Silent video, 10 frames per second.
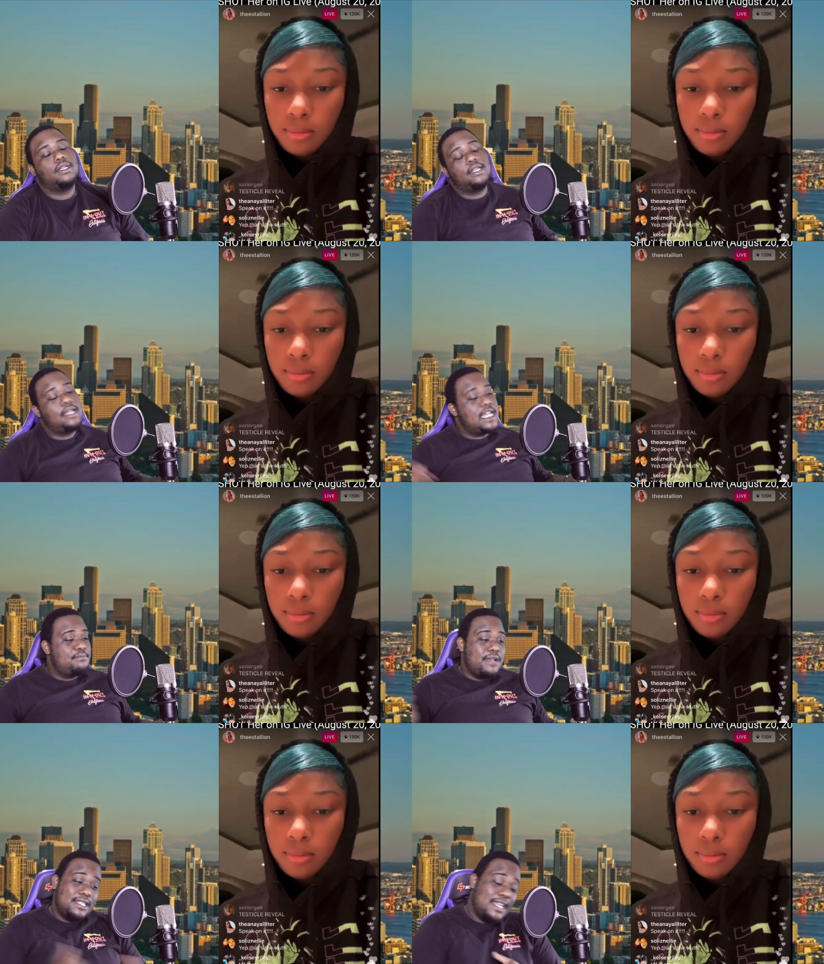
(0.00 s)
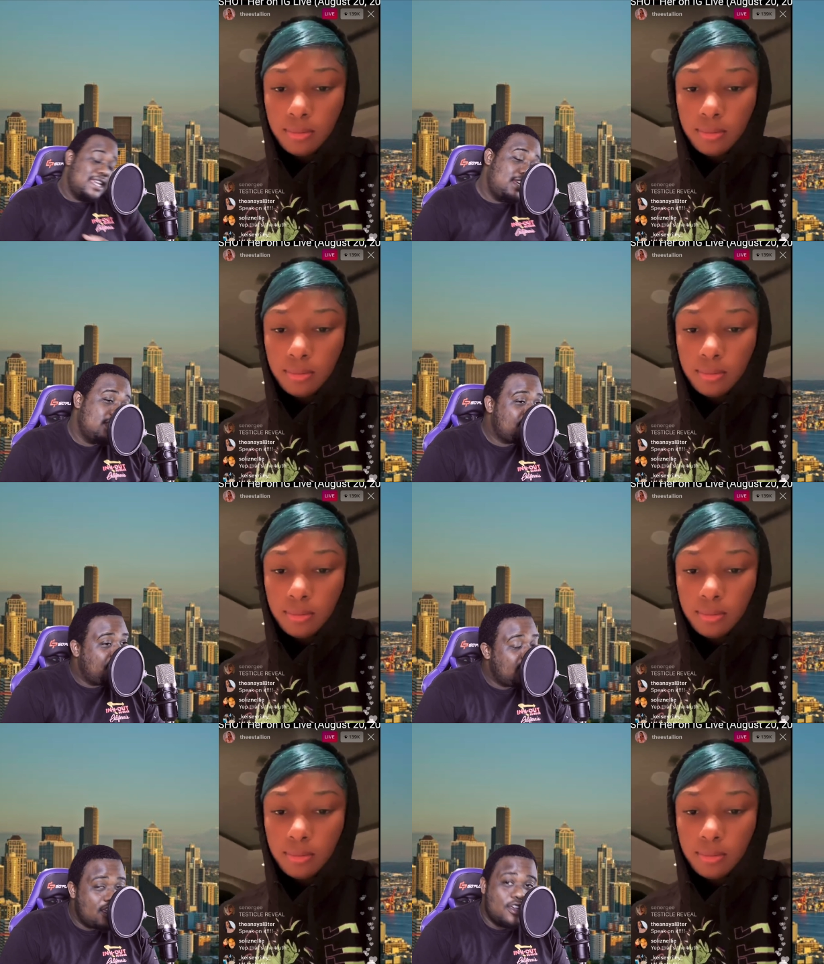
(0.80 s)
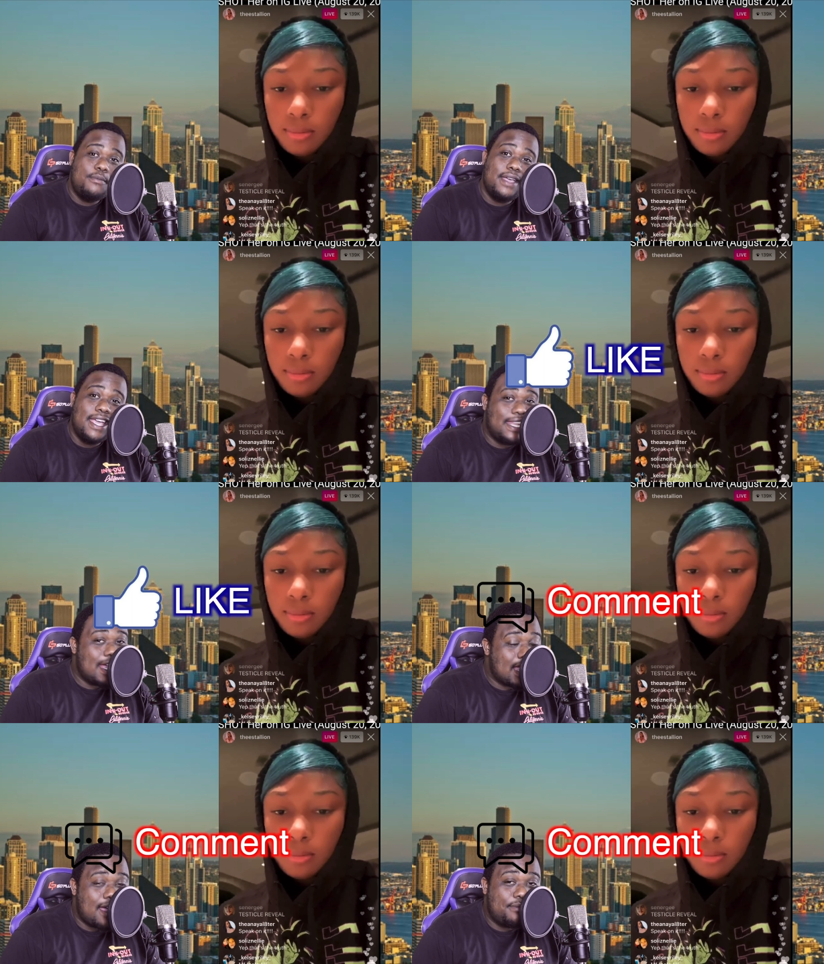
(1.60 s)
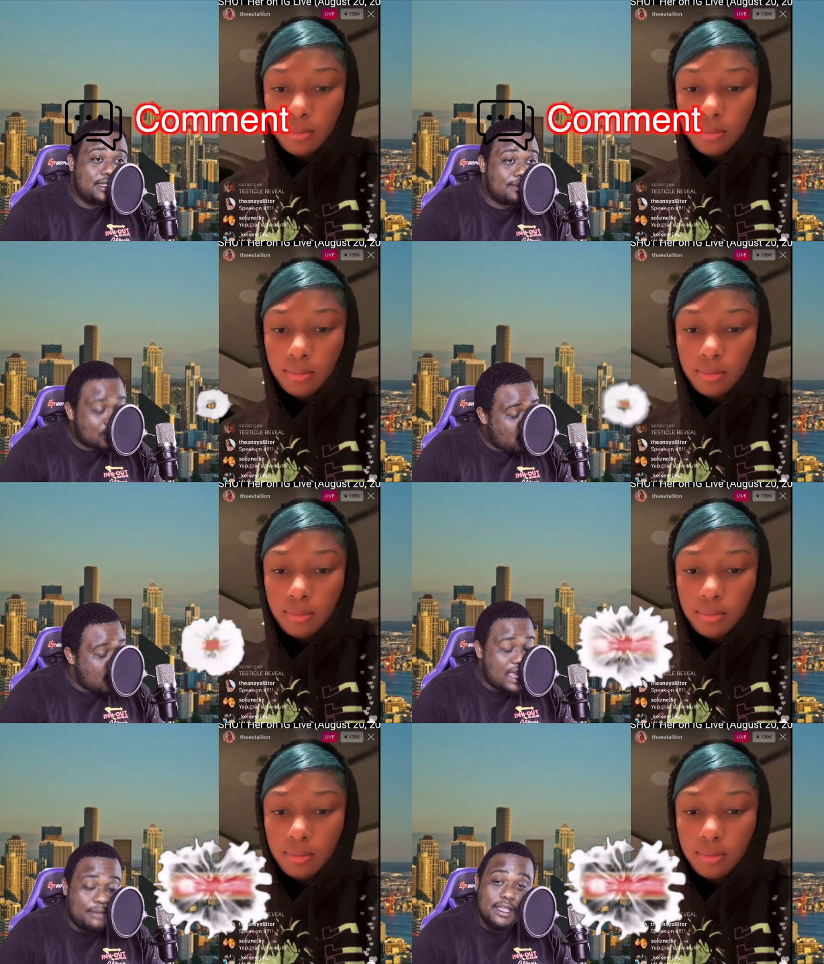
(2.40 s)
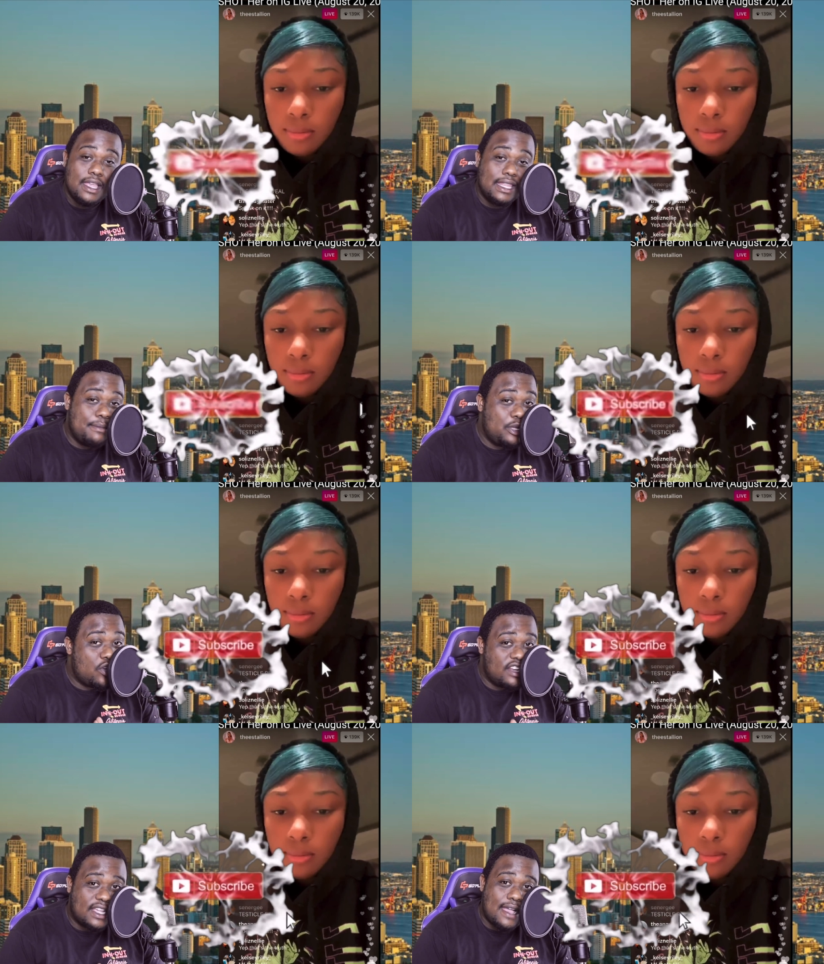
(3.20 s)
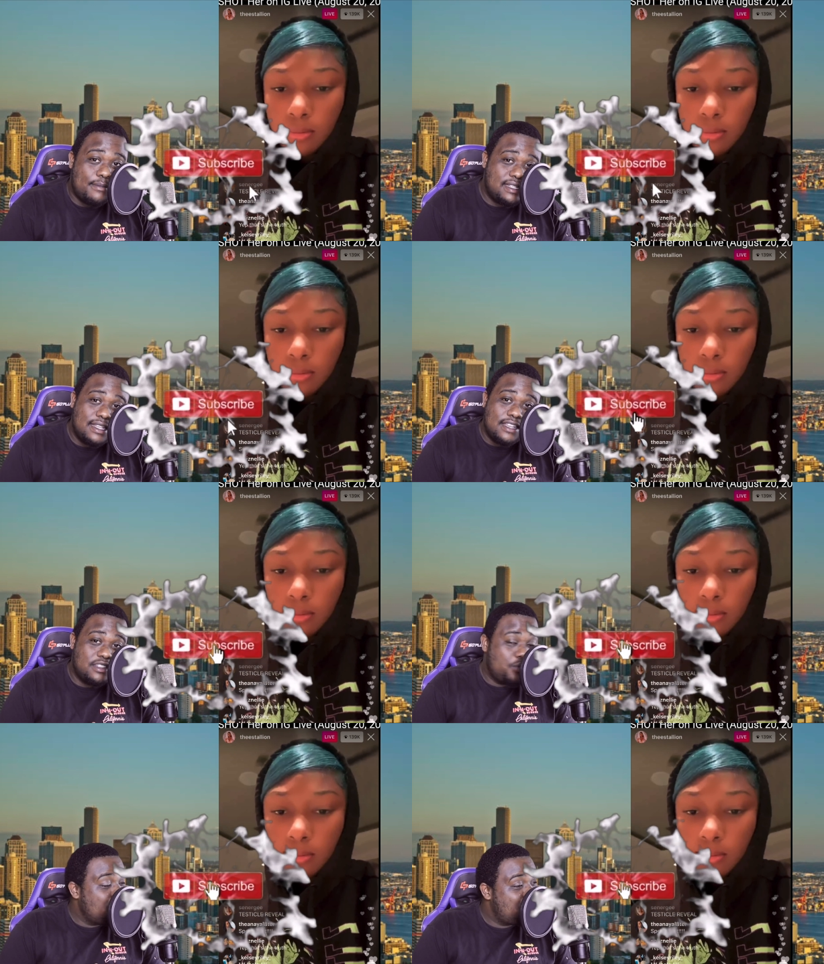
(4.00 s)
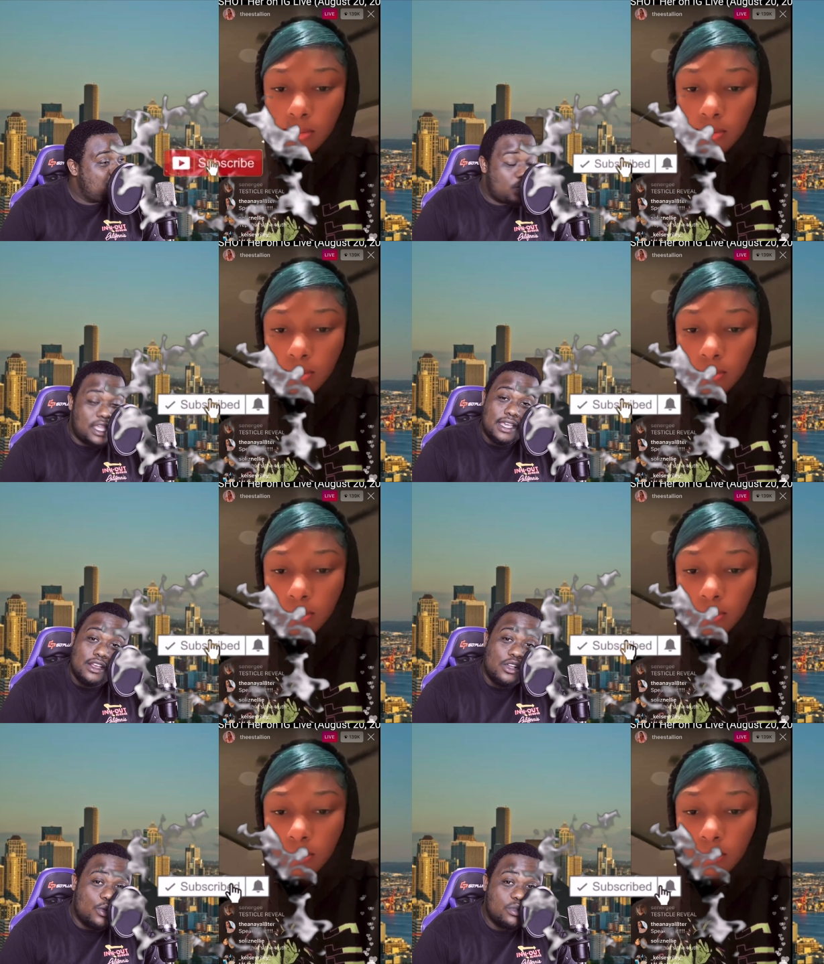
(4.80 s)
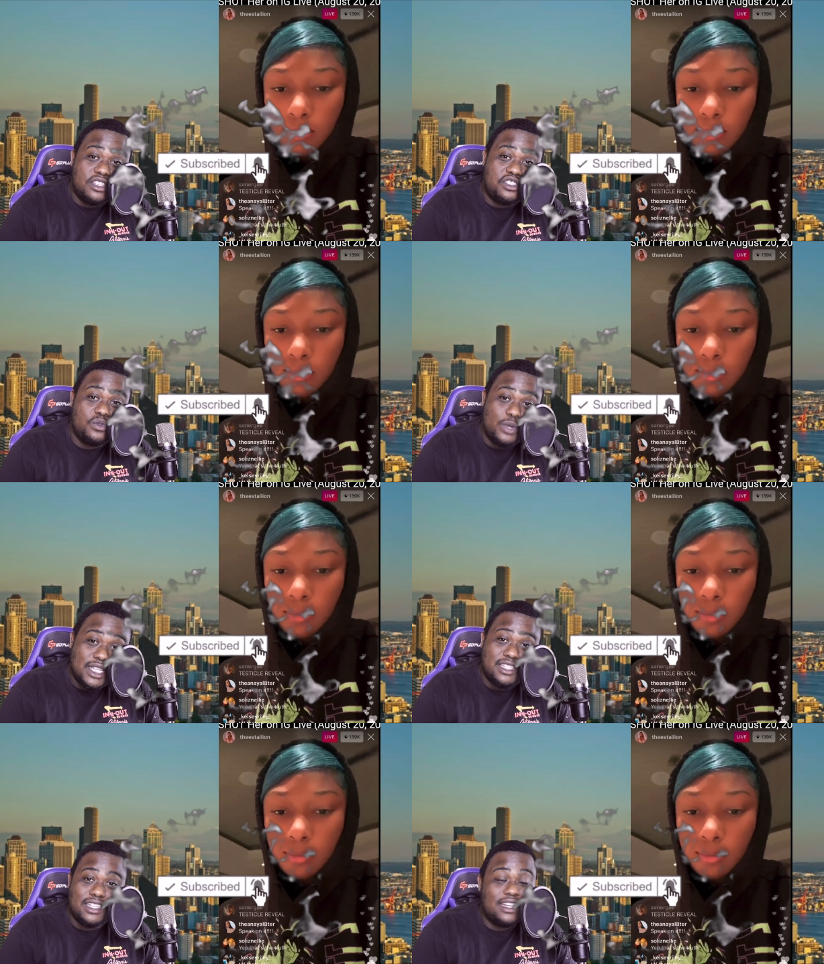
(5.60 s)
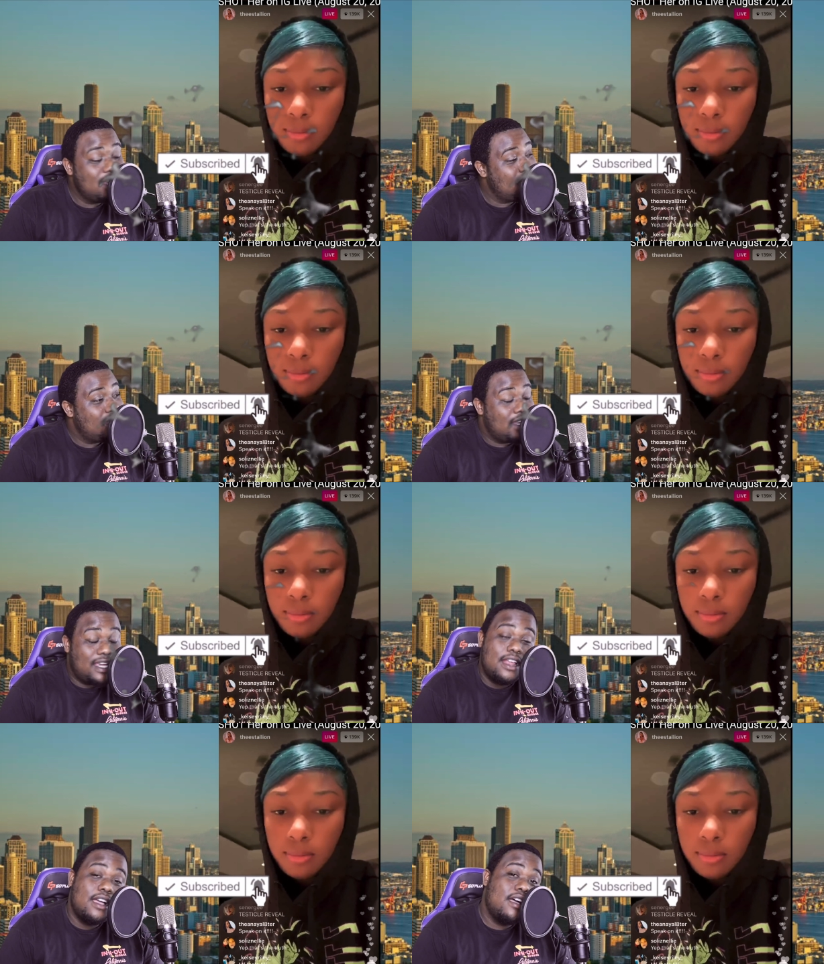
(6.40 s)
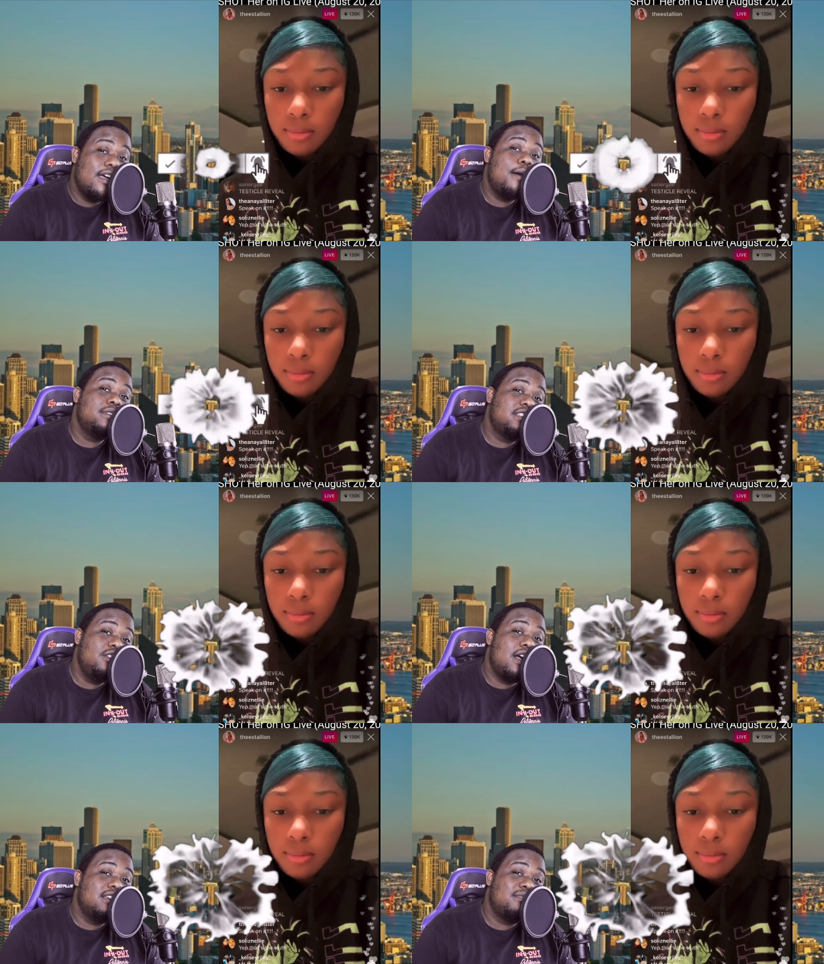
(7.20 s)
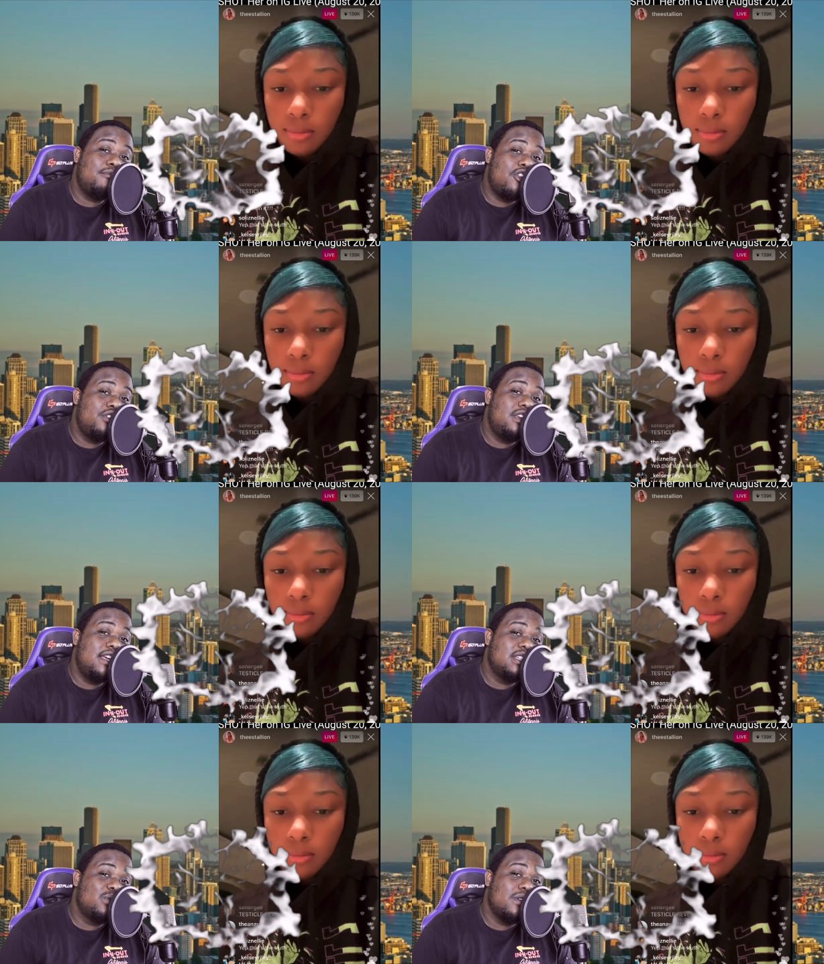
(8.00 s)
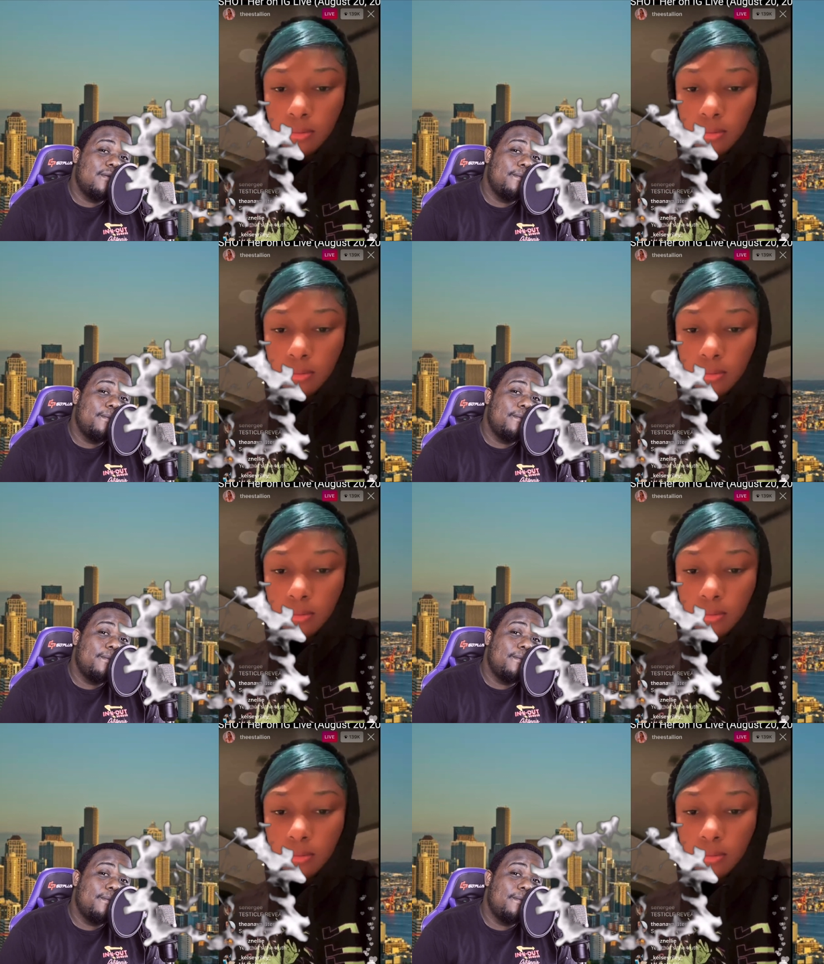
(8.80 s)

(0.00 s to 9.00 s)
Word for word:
Speaker 1: And that's about the end of this video, man. Like, comment, and subscribe. Let me know in the comment section what you think of the whole situation. And uh, I'm going to see you guys tomorrow in the next one.